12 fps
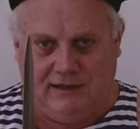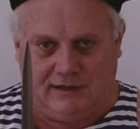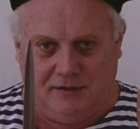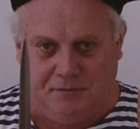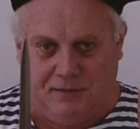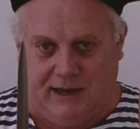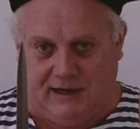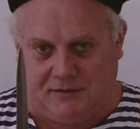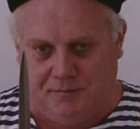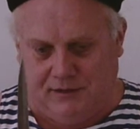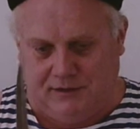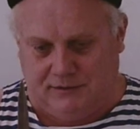It's not that
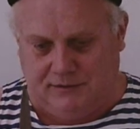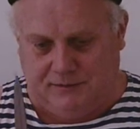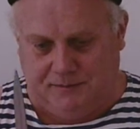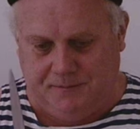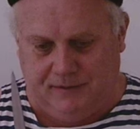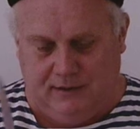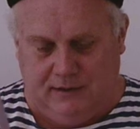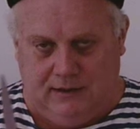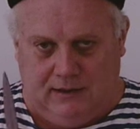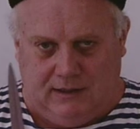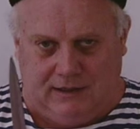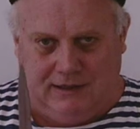compact, but
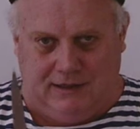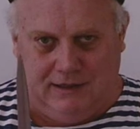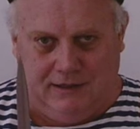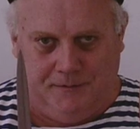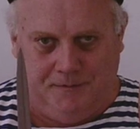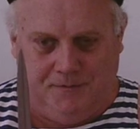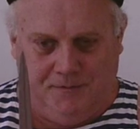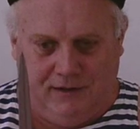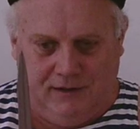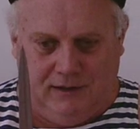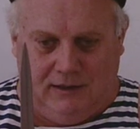again,